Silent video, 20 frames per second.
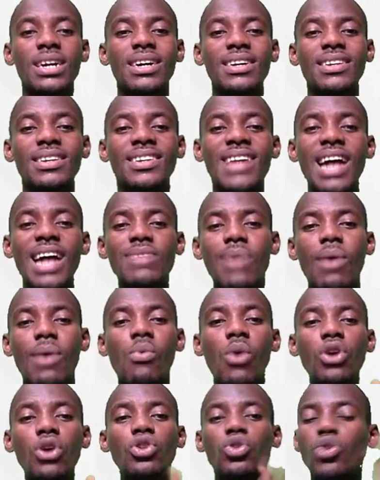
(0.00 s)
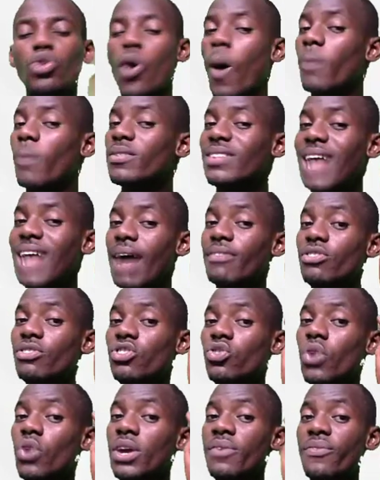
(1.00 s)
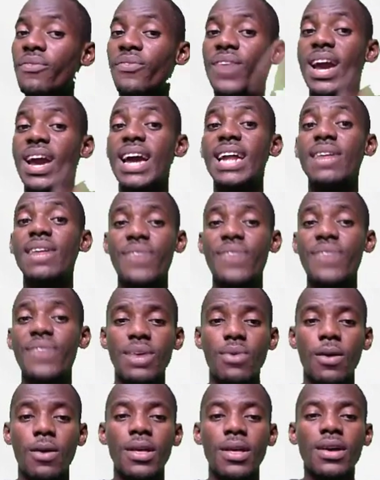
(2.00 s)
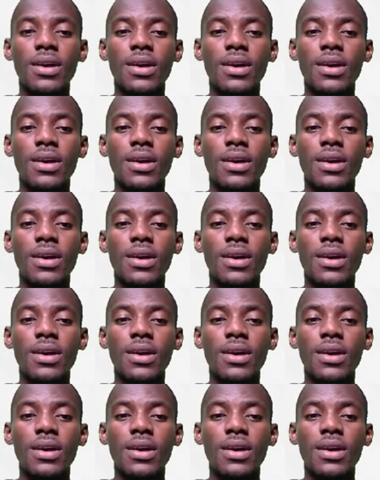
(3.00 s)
That's why one should observe drawing very, very well.